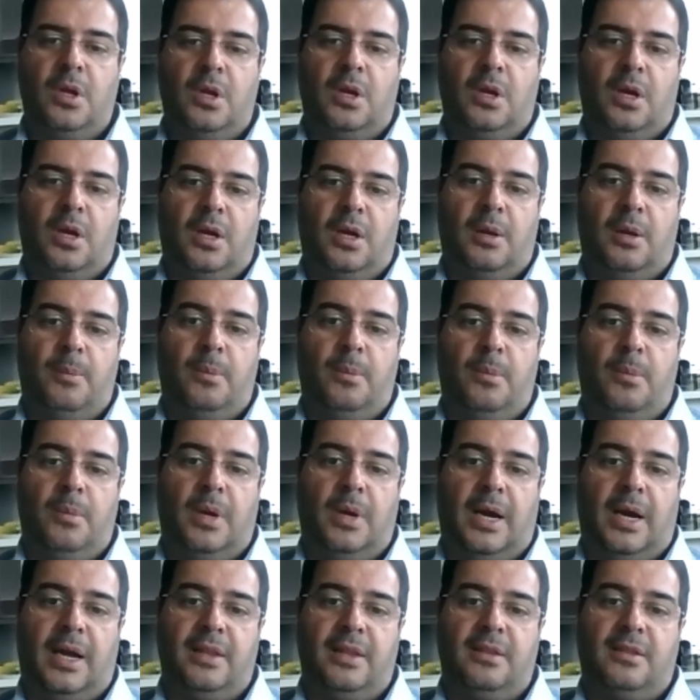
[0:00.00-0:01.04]

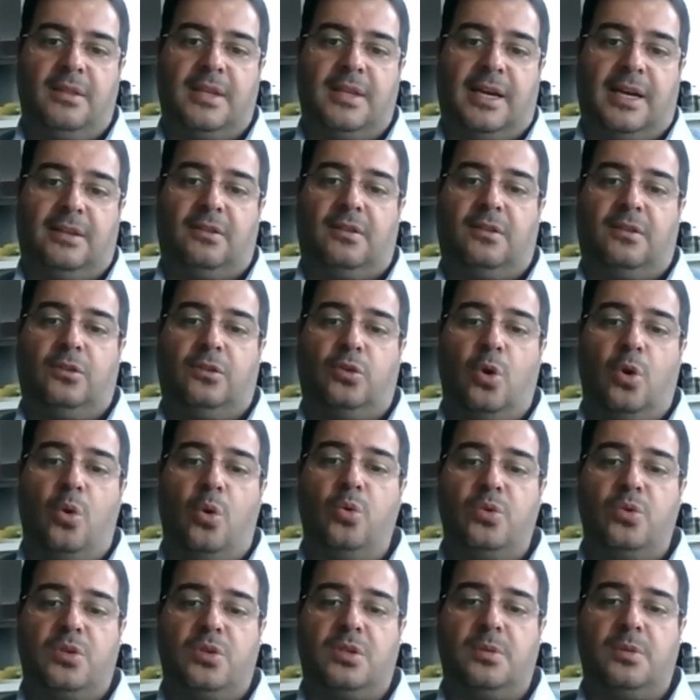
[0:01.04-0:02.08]
and that
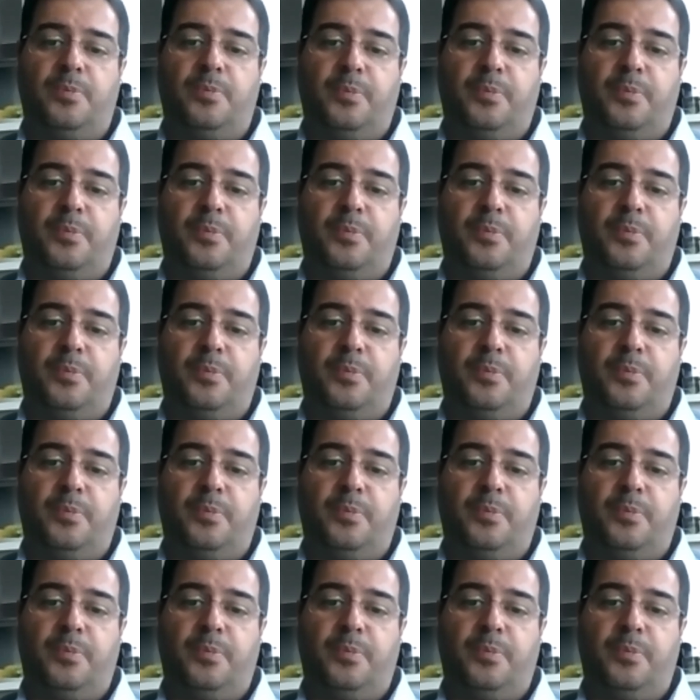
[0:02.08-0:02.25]
those